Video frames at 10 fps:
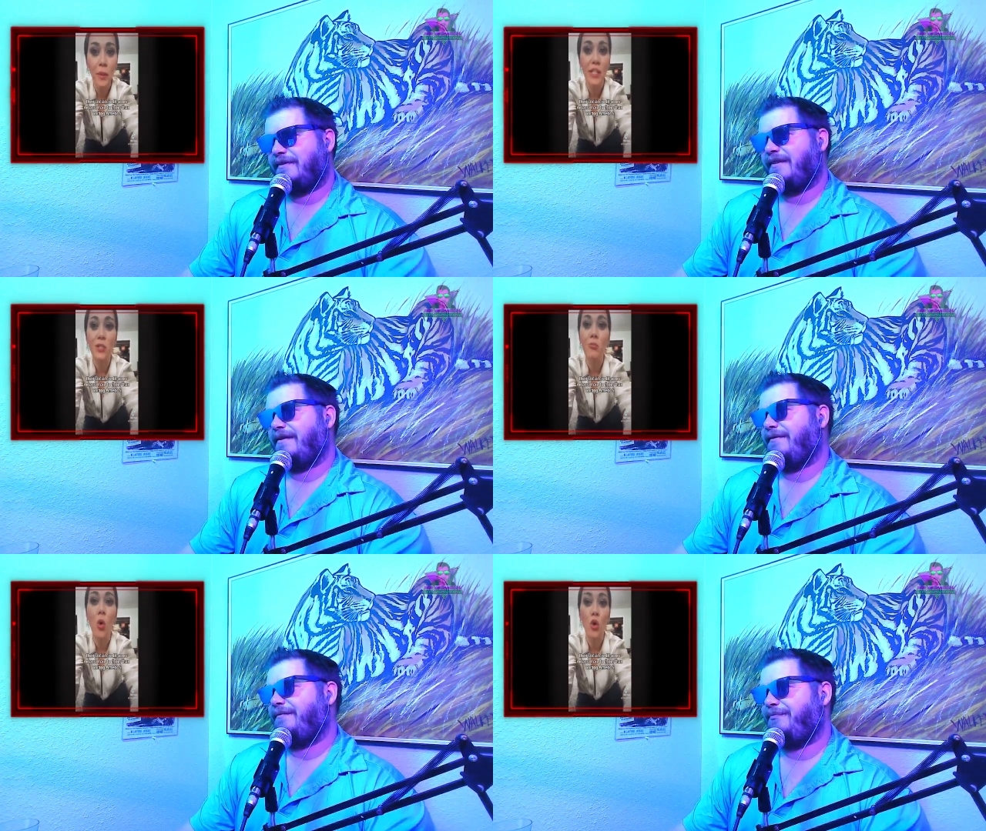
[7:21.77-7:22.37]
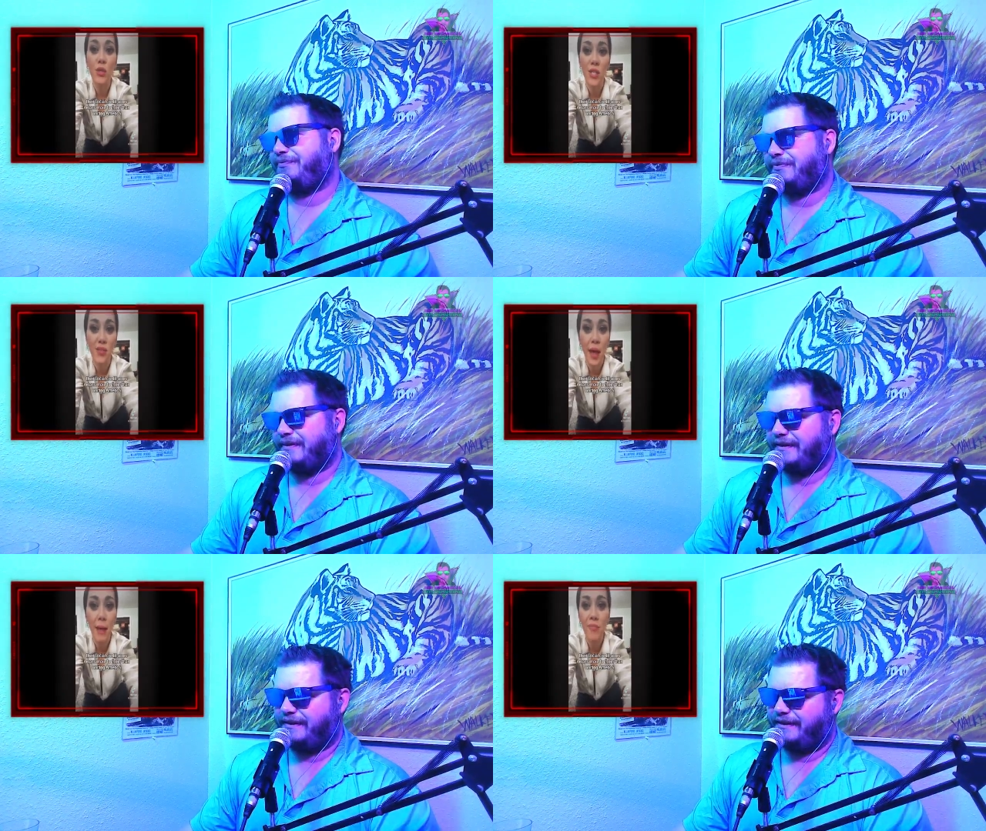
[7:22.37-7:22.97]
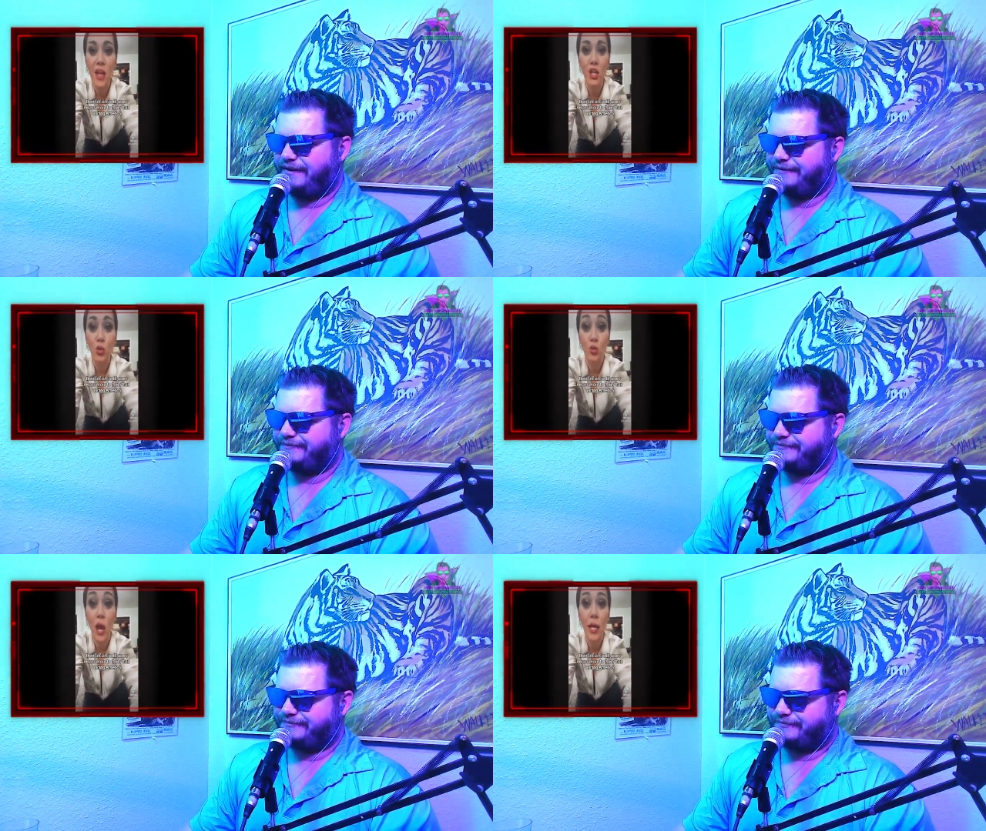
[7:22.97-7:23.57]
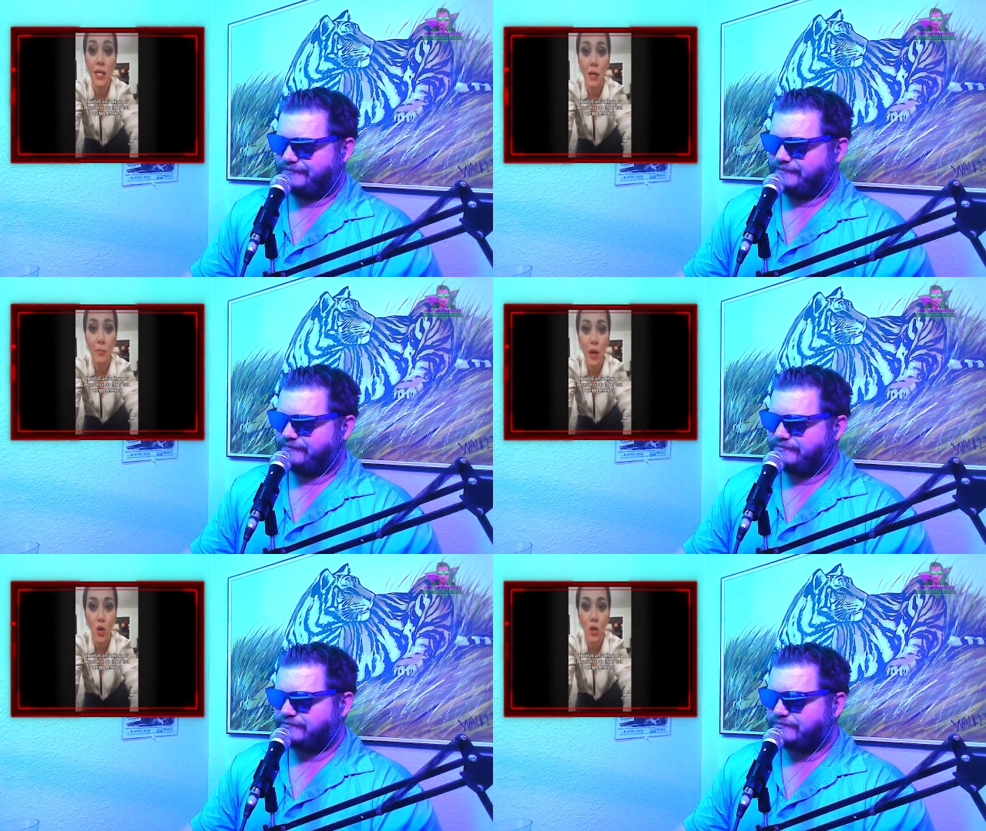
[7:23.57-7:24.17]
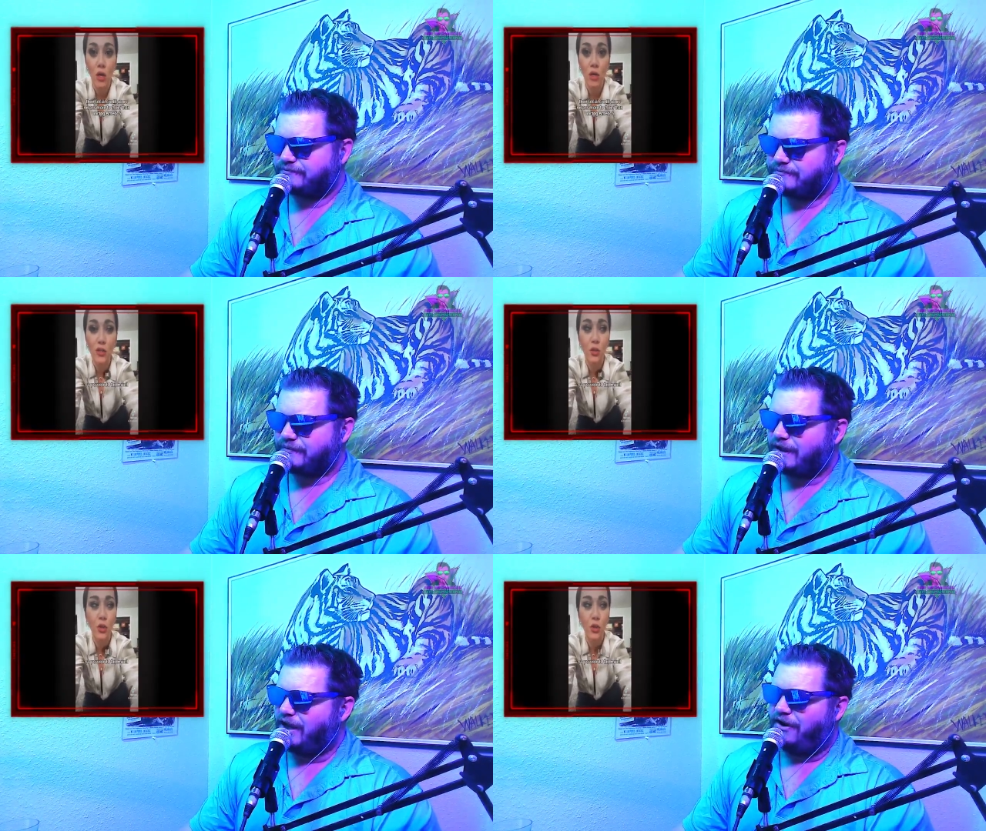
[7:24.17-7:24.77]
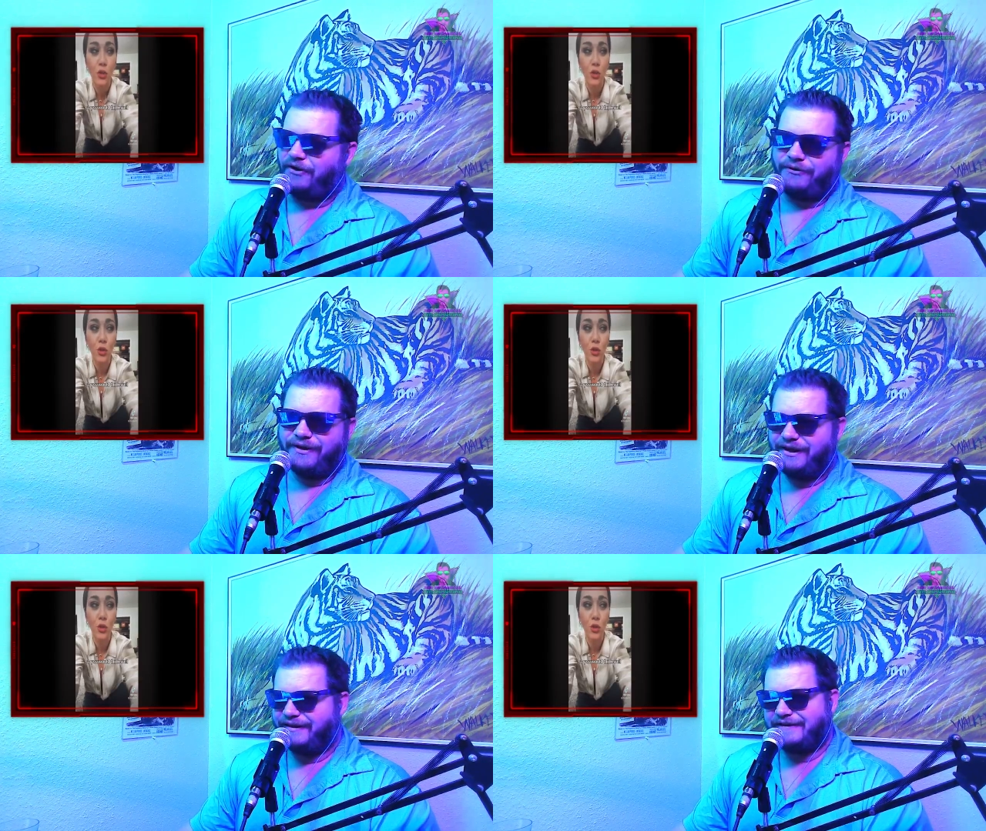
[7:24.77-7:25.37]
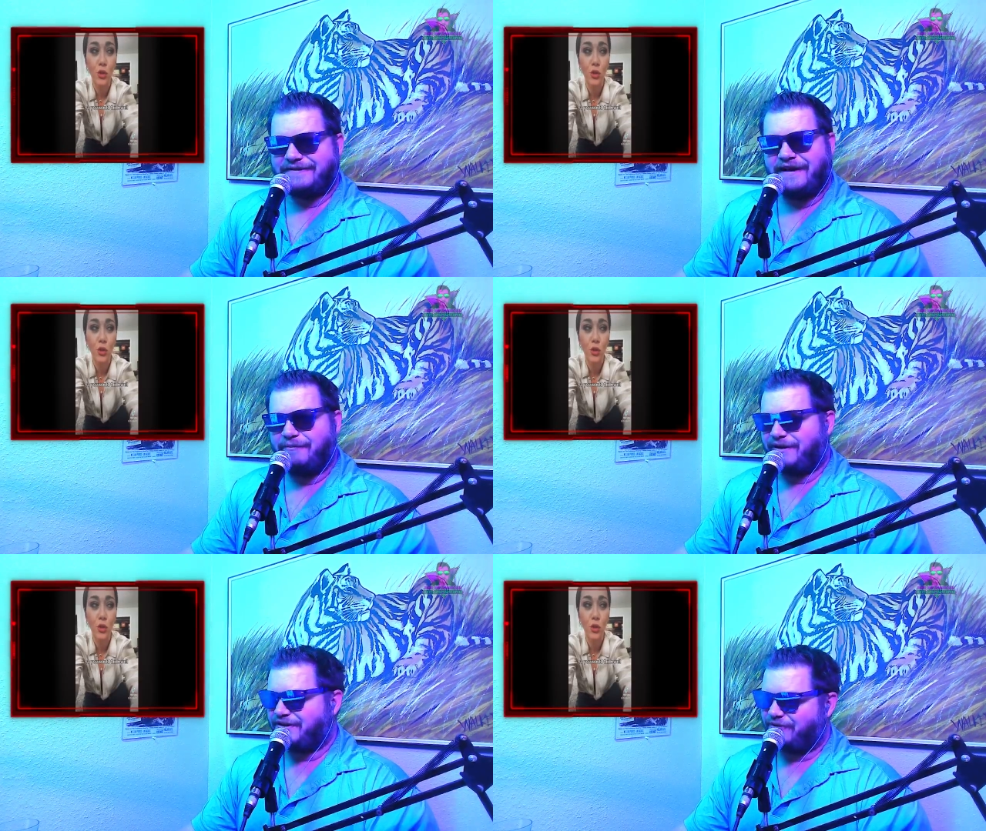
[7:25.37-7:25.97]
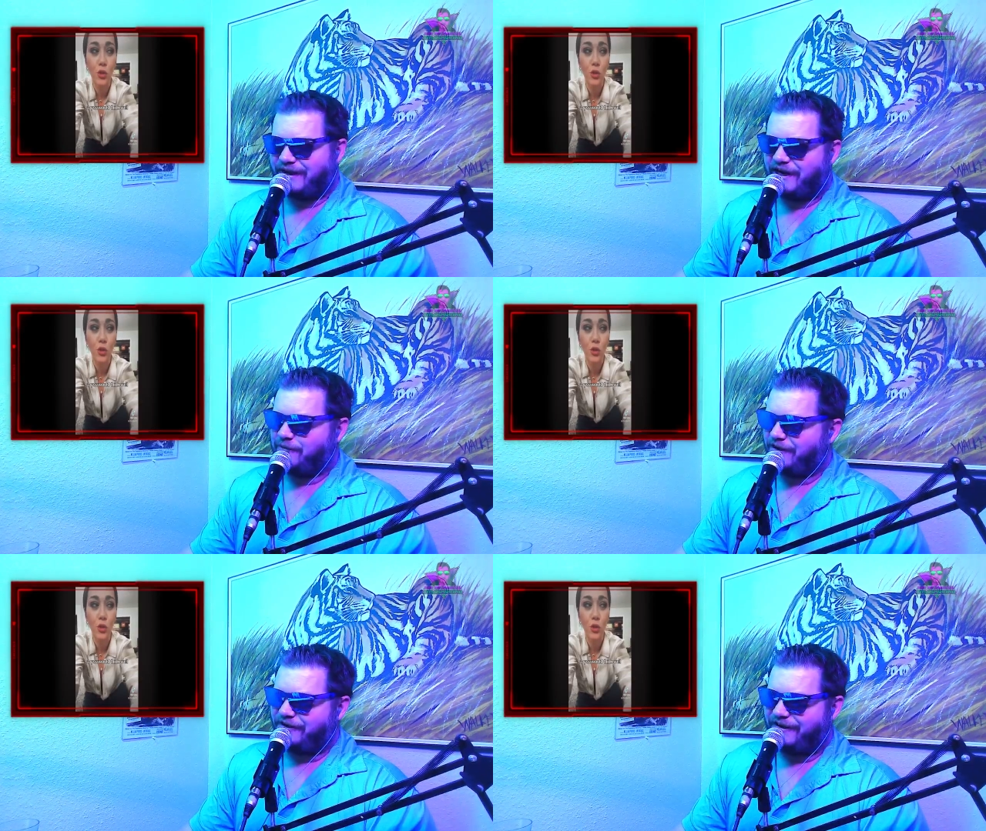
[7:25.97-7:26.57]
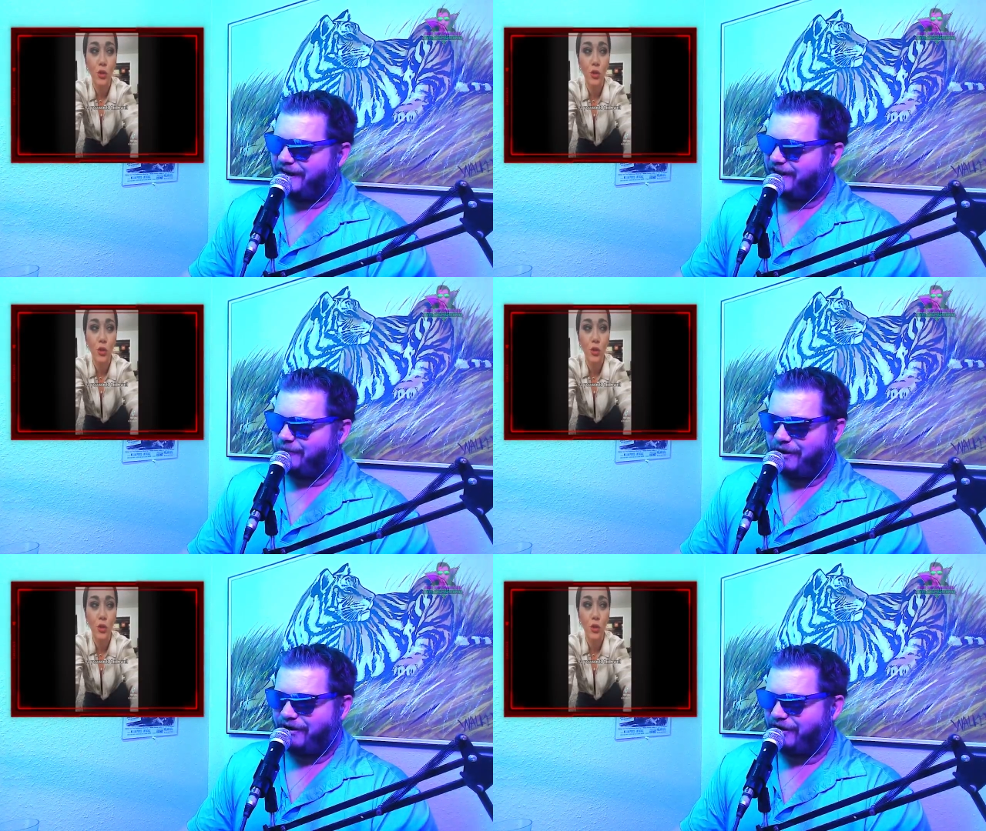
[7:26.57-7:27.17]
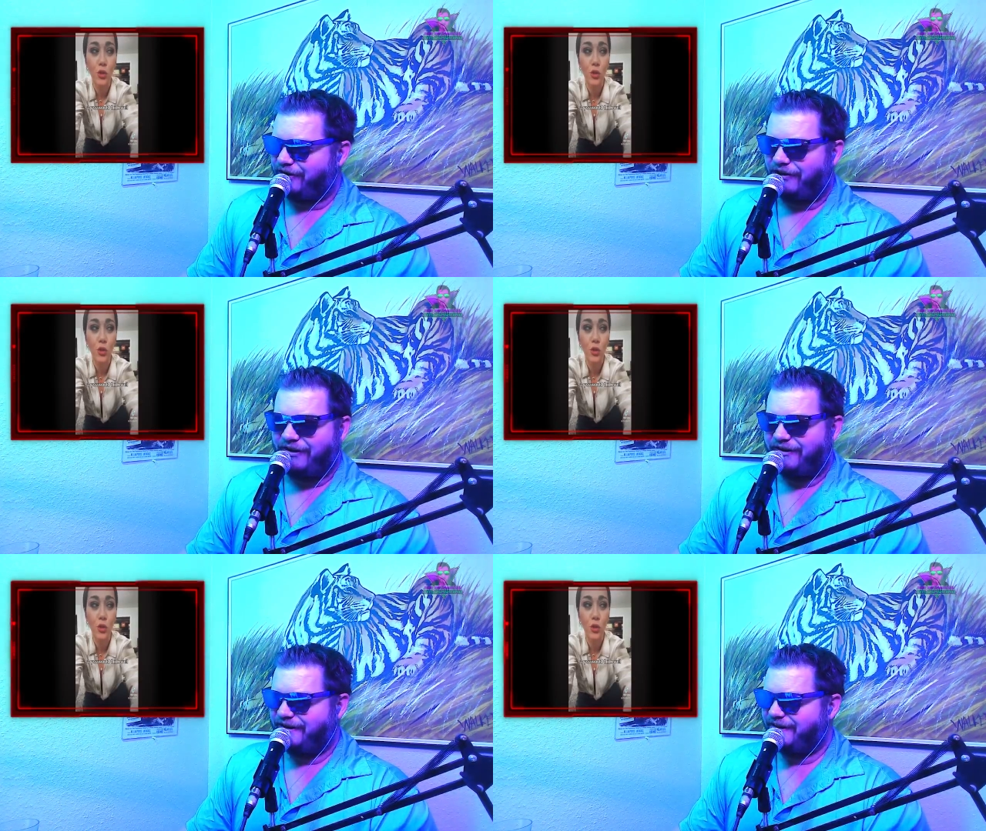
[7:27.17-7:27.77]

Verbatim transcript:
Speaker 1: means more to them than uniting America. So you... Oh. These companies don't care about uniting America at all.